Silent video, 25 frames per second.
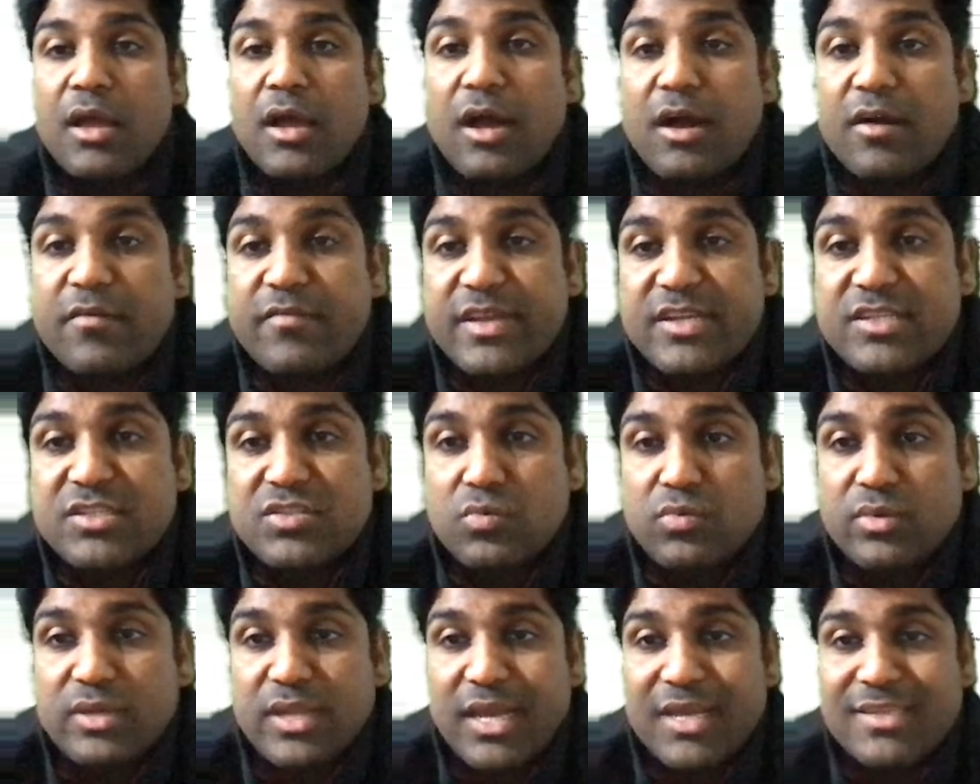Away
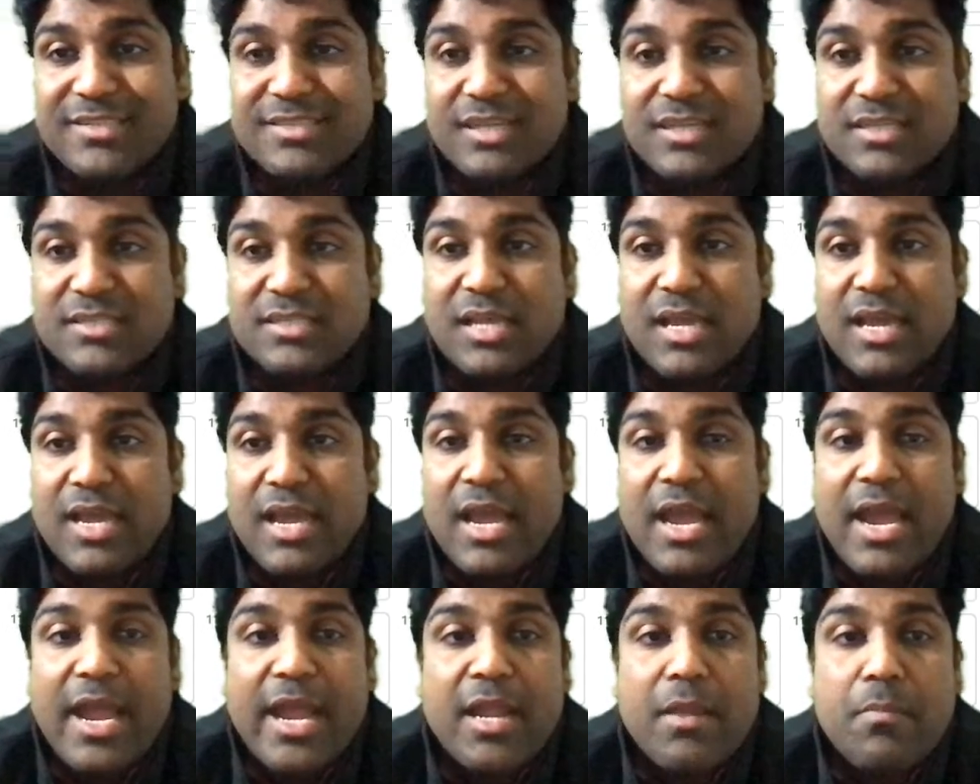suitcases,
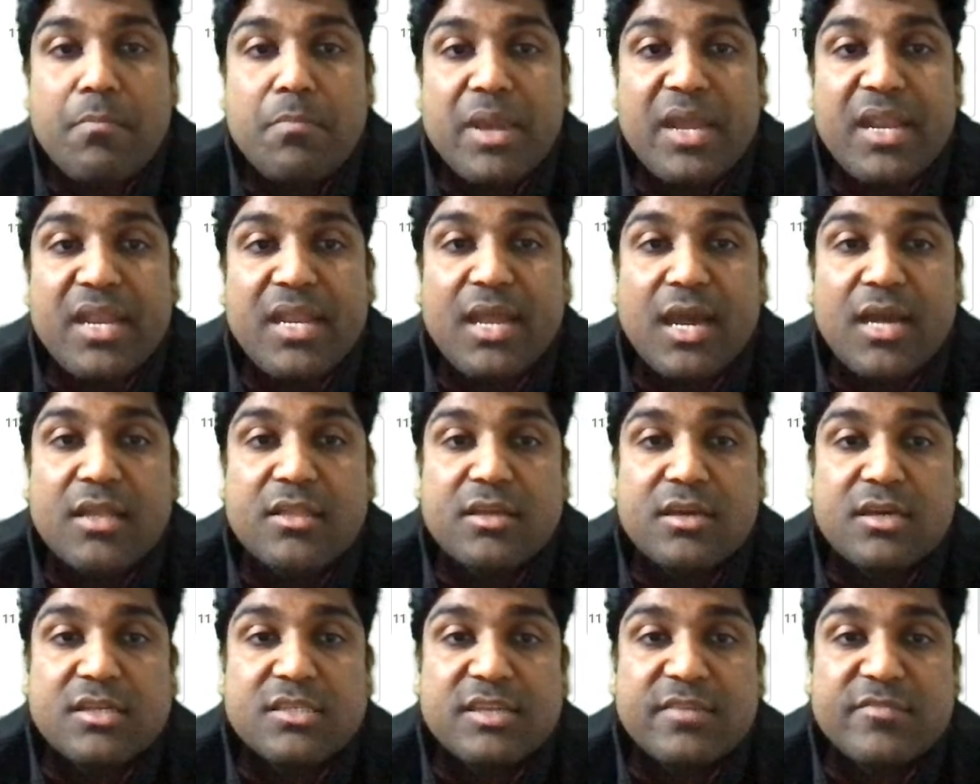and many
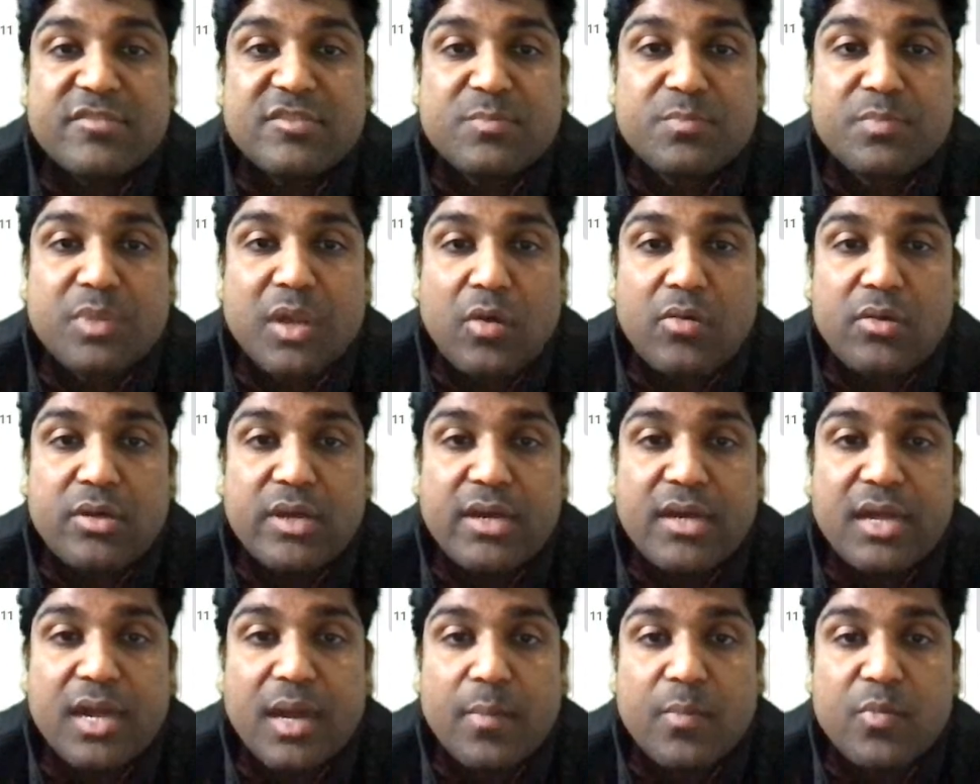others have
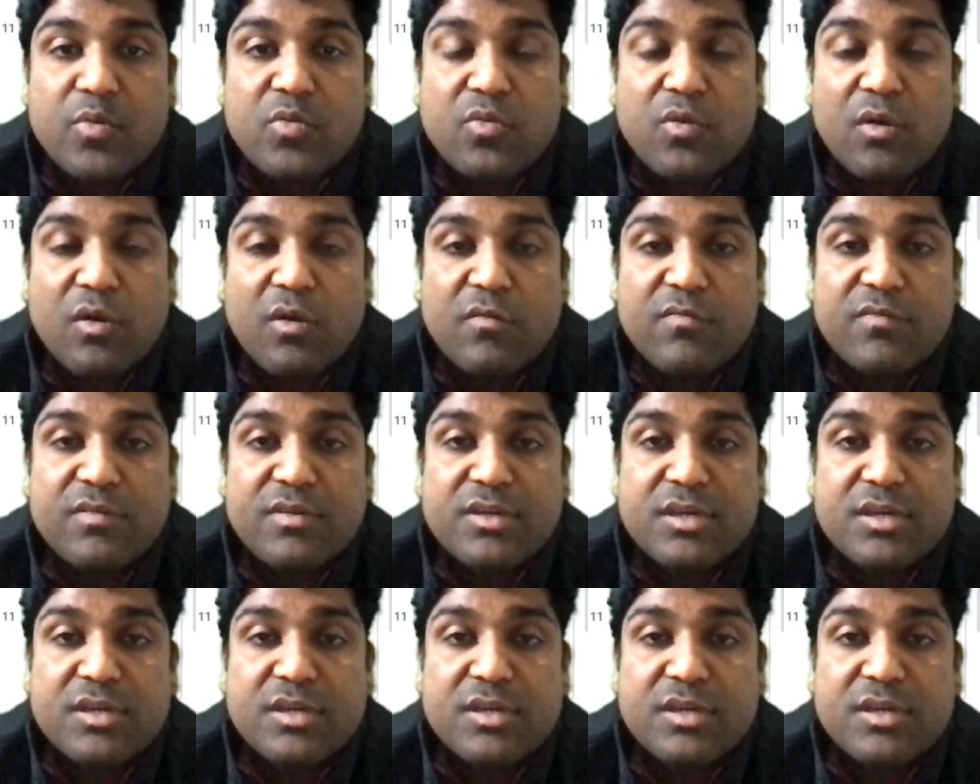sprouted up to offer